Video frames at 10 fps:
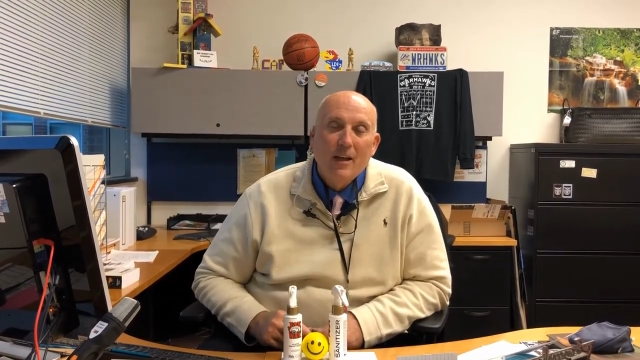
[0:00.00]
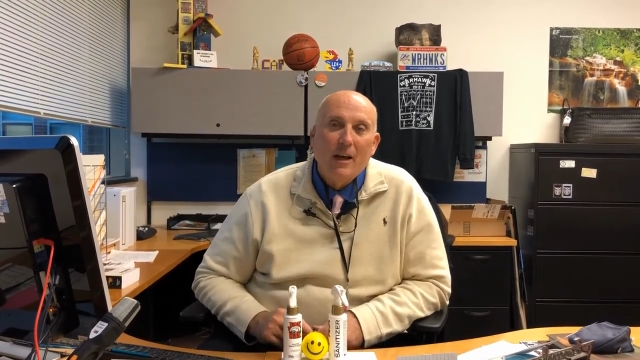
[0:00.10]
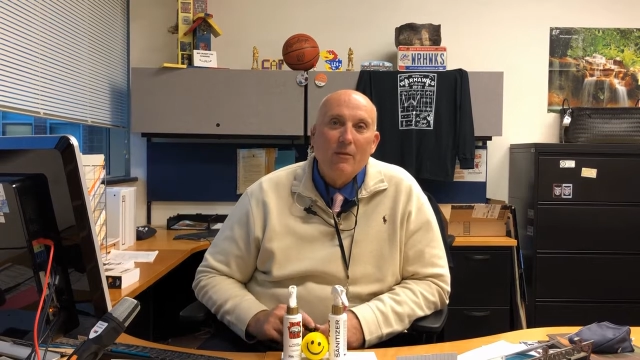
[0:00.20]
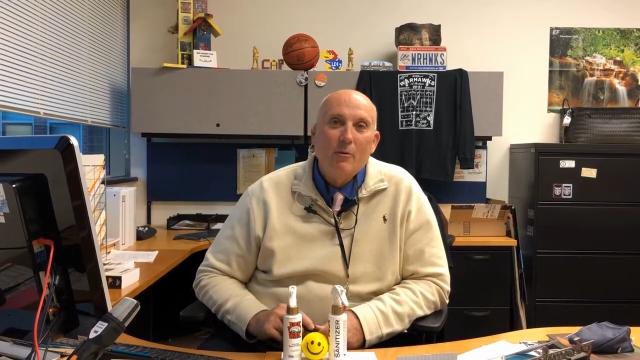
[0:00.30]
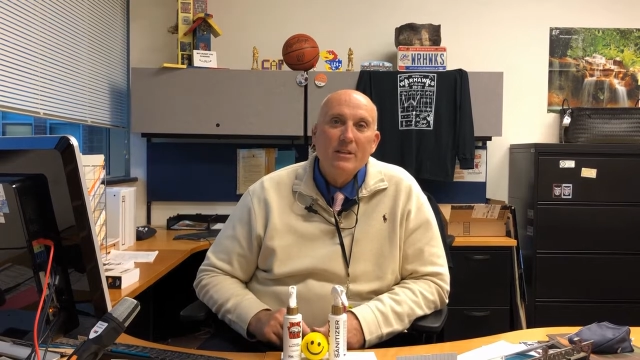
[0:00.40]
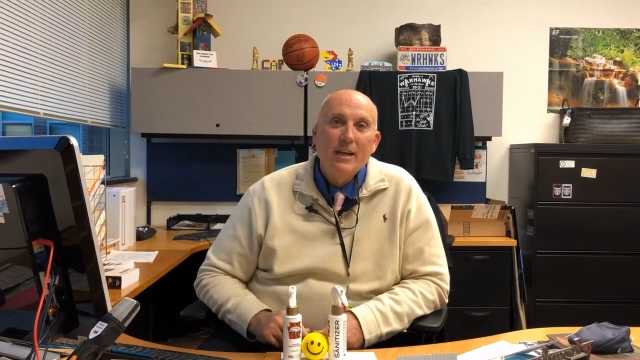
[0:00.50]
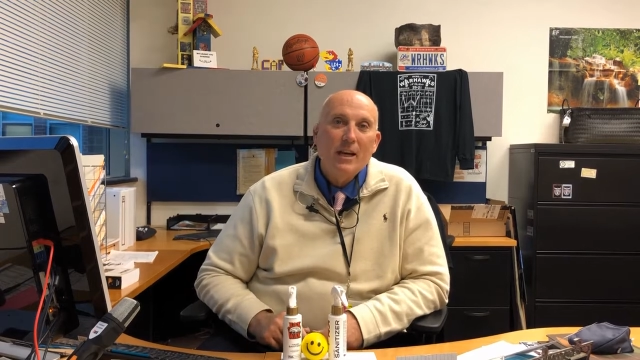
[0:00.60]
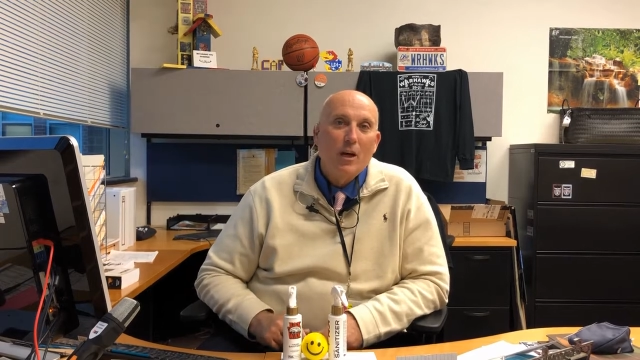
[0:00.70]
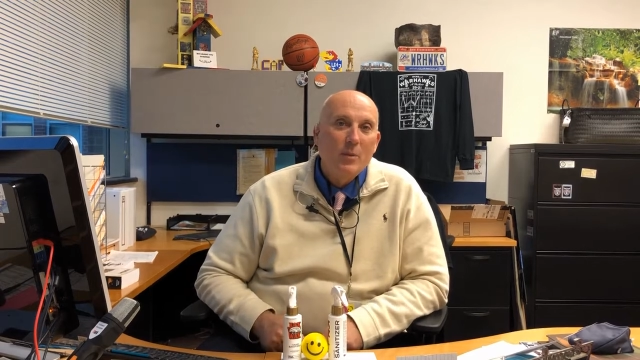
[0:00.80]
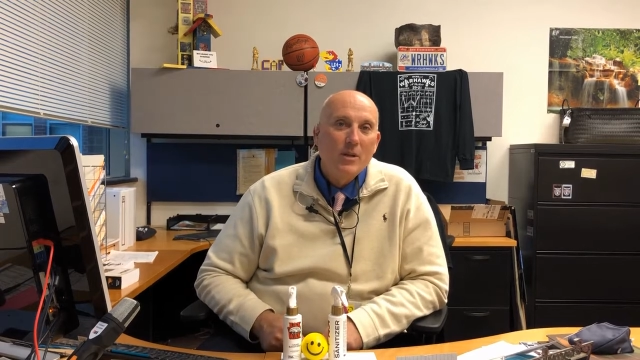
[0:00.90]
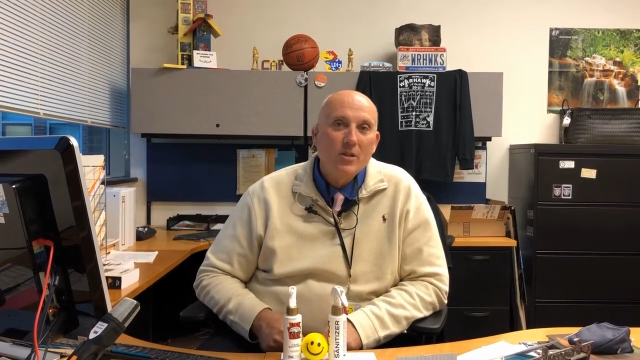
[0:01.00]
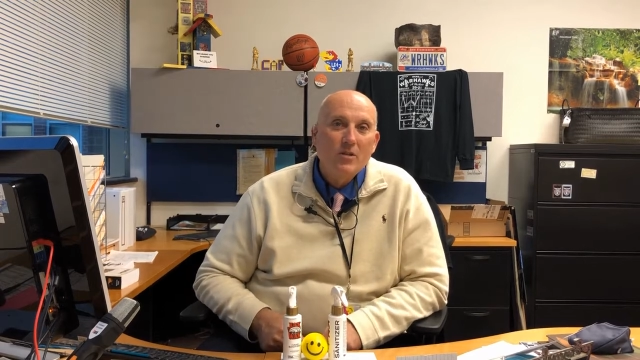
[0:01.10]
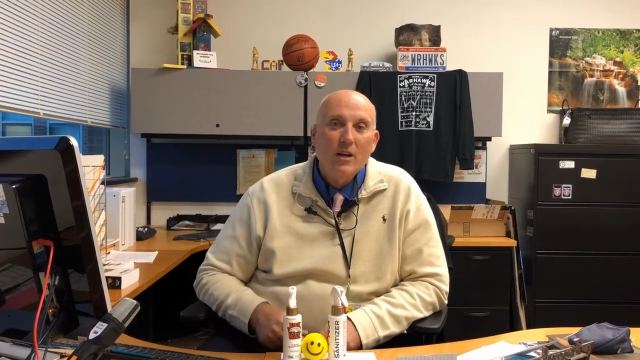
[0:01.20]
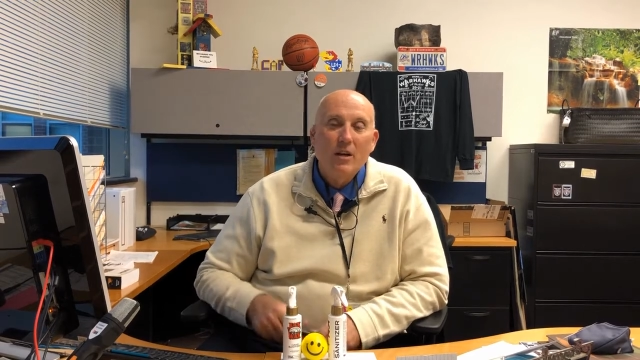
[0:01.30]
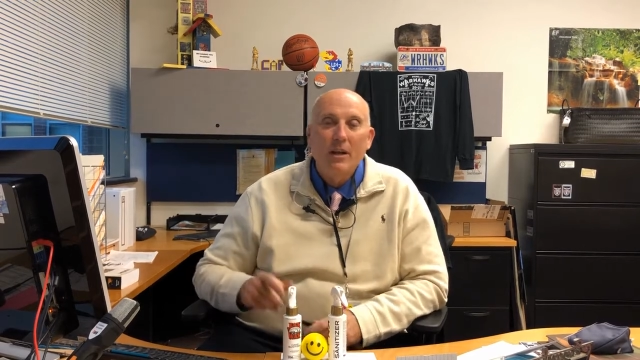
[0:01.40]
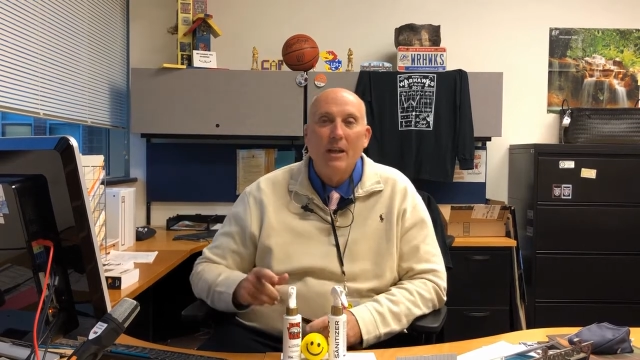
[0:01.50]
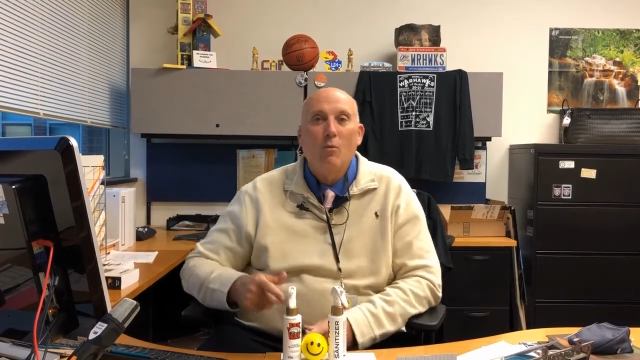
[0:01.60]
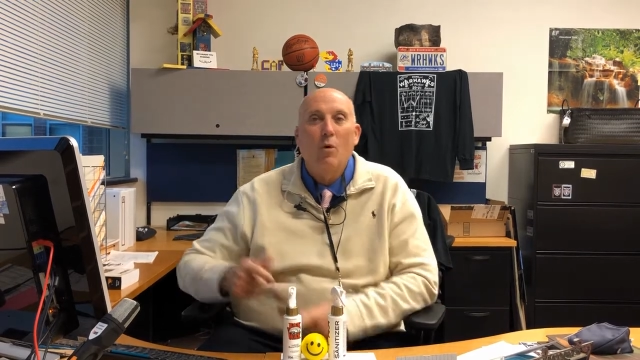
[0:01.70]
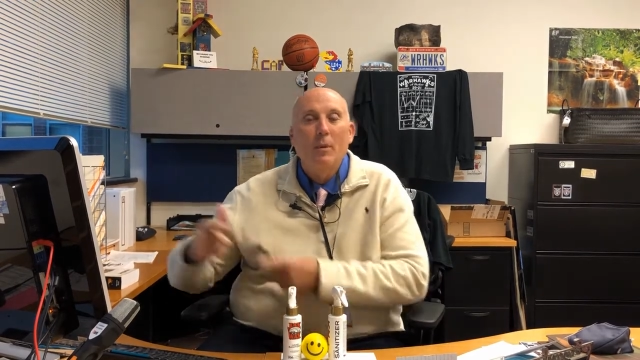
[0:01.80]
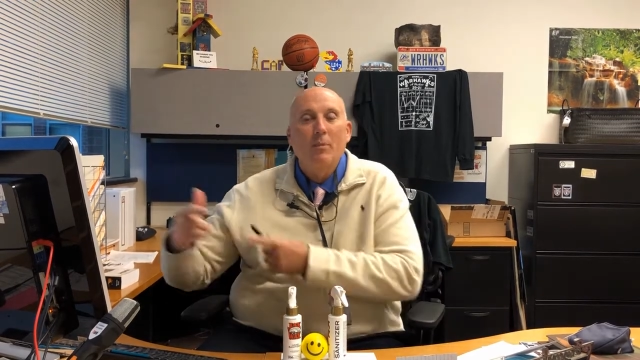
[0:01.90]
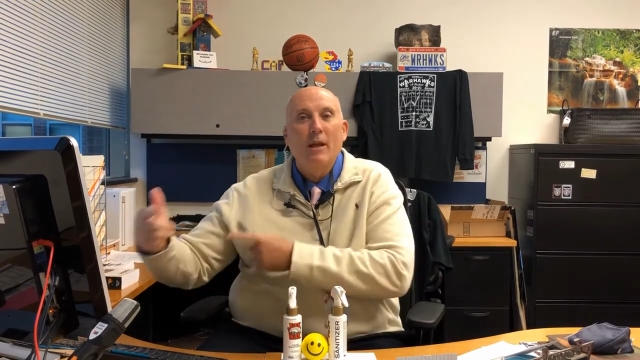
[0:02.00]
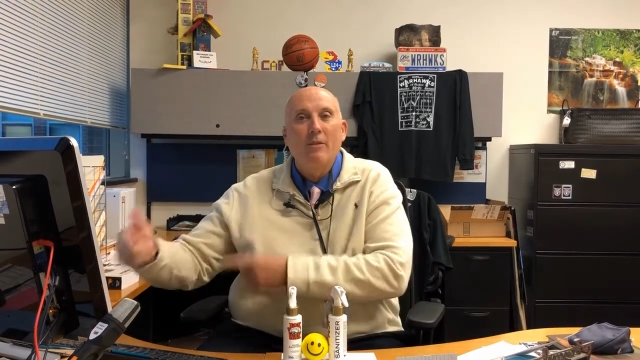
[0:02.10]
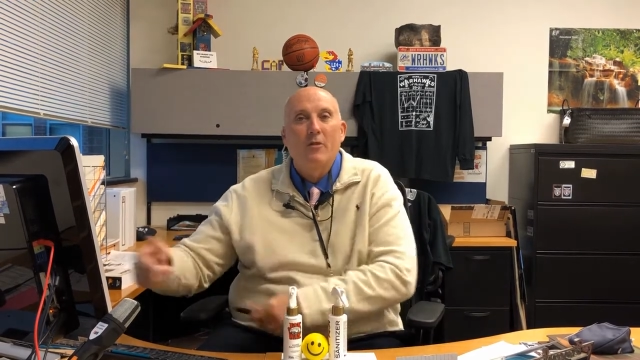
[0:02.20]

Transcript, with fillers: Uh, we take care of business there. Again, we'll be playing